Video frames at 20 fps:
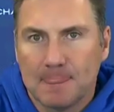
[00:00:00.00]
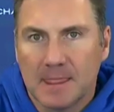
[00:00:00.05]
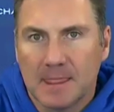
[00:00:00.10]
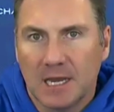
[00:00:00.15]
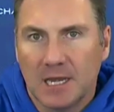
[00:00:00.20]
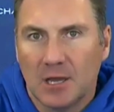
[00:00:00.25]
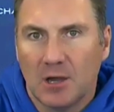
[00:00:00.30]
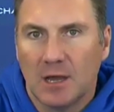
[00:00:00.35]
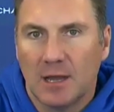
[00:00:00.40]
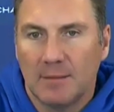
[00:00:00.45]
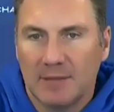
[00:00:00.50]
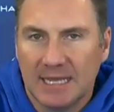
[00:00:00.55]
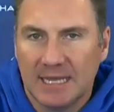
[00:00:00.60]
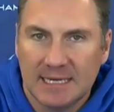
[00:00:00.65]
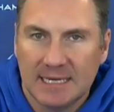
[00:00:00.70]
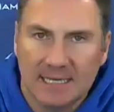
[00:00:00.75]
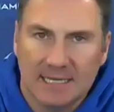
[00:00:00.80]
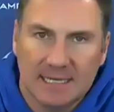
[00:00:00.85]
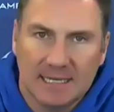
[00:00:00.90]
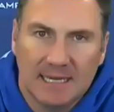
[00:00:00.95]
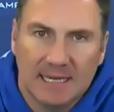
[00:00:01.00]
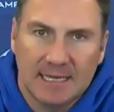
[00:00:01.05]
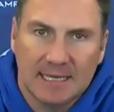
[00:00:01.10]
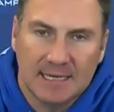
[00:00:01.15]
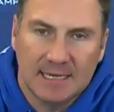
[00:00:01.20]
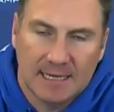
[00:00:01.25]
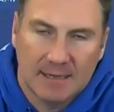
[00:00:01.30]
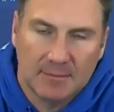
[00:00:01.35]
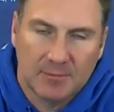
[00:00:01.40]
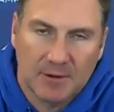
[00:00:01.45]
You know, I mean,
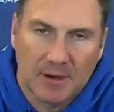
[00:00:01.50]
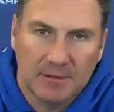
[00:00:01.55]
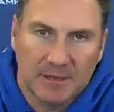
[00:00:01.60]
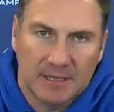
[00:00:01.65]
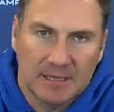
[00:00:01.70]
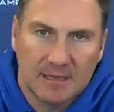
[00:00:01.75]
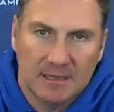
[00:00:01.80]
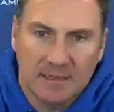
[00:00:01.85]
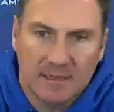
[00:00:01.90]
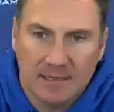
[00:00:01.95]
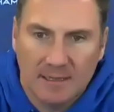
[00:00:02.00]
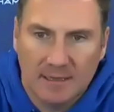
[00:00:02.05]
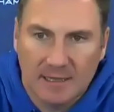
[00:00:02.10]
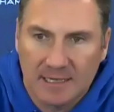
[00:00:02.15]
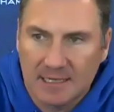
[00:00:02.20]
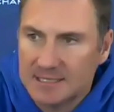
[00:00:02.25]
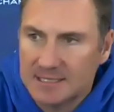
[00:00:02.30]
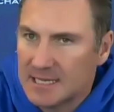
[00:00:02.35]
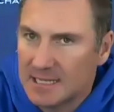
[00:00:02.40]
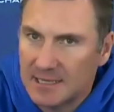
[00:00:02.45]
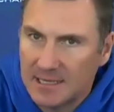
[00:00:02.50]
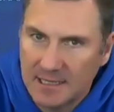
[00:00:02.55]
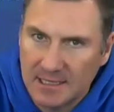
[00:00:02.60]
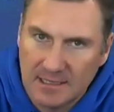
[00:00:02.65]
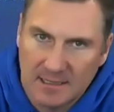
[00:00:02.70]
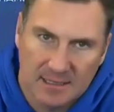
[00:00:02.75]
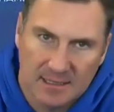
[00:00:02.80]
and probably, like I said,